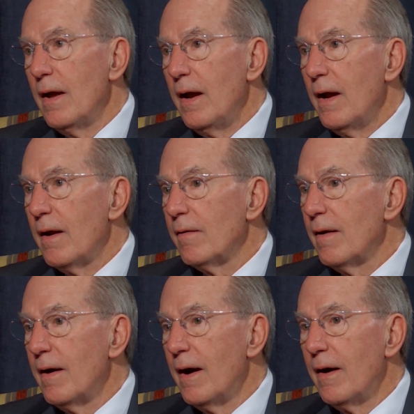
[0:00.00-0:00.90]
And
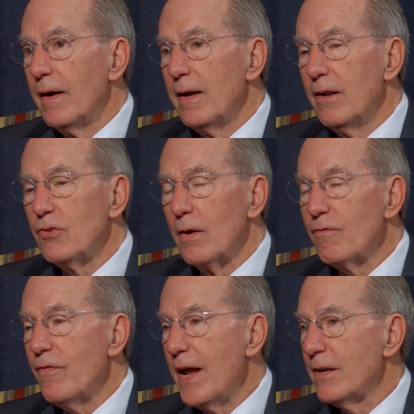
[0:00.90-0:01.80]
it is a
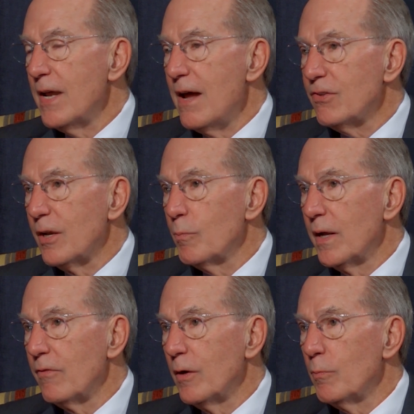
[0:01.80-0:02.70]
fantastic
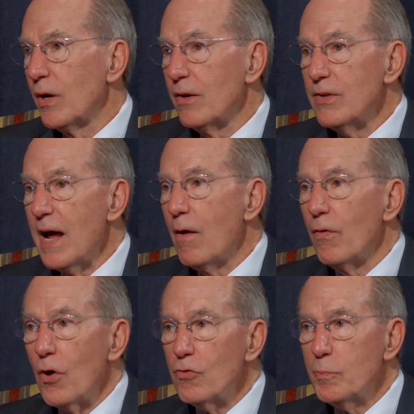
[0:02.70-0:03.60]
benefit because now
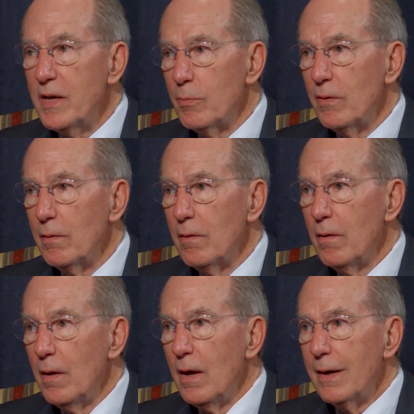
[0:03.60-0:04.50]
those people
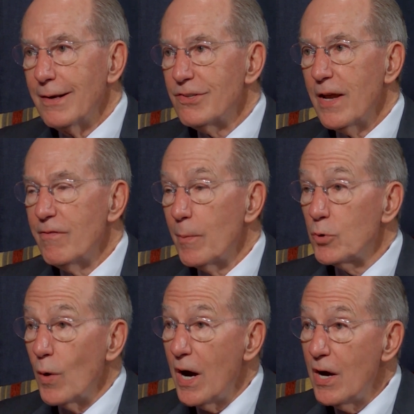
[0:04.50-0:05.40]
can save up
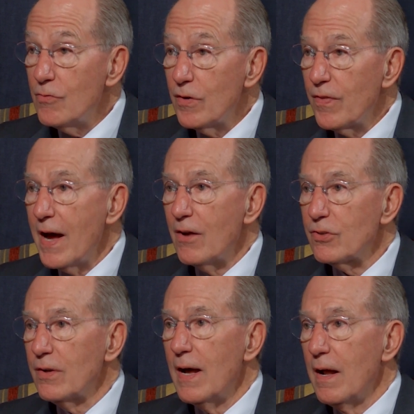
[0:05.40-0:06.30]
to
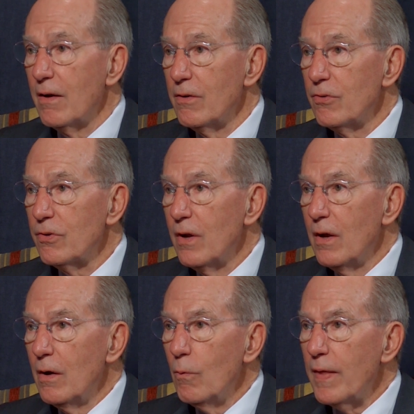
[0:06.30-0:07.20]
$100,000
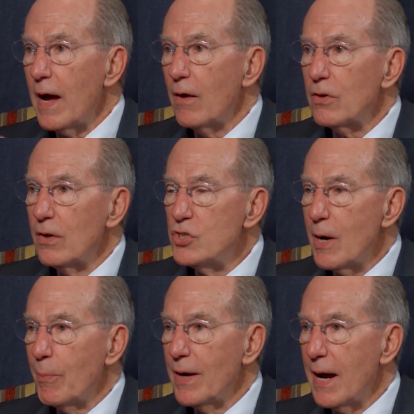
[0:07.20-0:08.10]
without
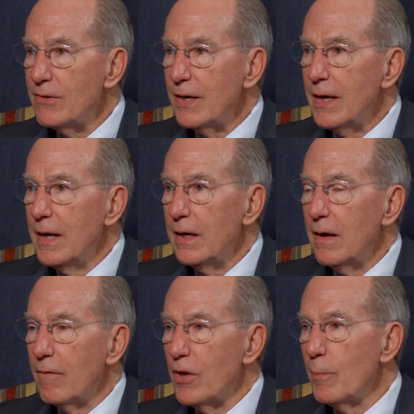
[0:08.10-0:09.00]
jeopardizing any
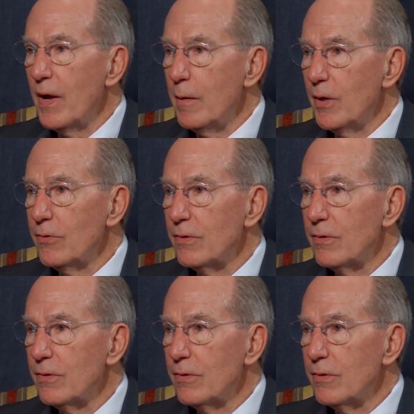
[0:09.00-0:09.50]
of their payments.